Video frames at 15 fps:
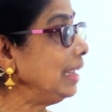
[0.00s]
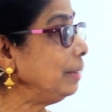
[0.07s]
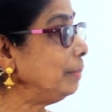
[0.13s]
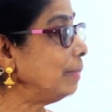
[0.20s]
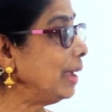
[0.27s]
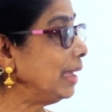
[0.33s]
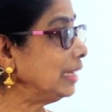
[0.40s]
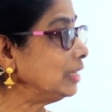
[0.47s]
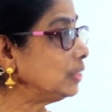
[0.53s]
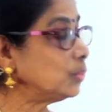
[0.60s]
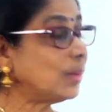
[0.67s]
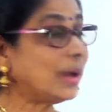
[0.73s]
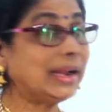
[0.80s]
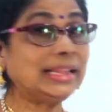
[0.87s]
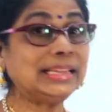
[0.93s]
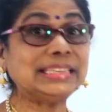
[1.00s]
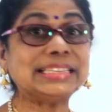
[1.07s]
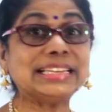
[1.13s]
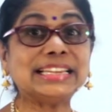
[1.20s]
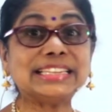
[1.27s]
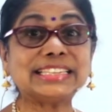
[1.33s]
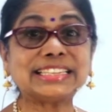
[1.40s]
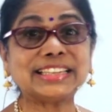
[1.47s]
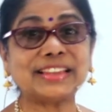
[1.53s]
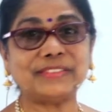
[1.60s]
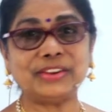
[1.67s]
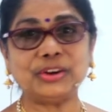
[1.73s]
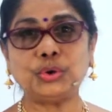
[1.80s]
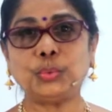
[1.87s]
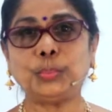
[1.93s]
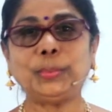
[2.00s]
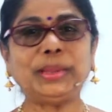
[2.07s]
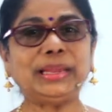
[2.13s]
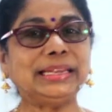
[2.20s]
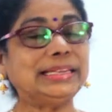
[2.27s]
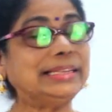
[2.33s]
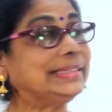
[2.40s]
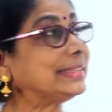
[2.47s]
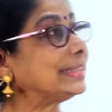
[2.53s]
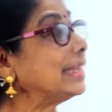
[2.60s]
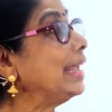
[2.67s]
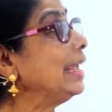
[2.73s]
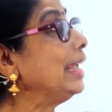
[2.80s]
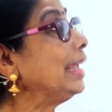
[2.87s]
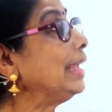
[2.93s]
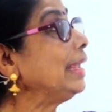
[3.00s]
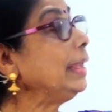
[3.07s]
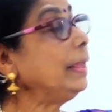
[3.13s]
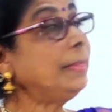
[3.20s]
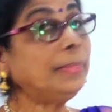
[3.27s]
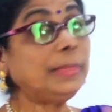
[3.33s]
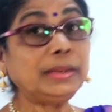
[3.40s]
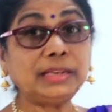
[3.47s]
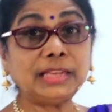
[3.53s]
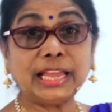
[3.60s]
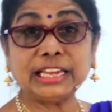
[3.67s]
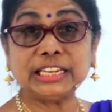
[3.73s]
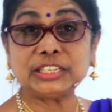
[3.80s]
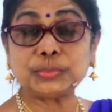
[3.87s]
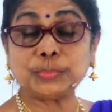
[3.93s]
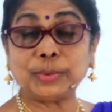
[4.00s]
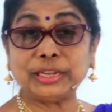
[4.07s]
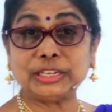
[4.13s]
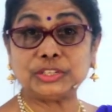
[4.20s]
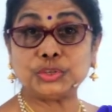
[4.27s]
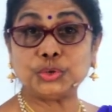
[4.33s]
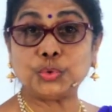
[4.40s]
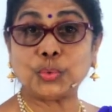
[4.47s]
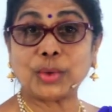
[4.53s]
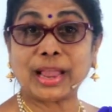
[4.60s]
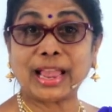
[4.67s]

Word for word: 8 minus 1 is 7 rupees. In the tens place you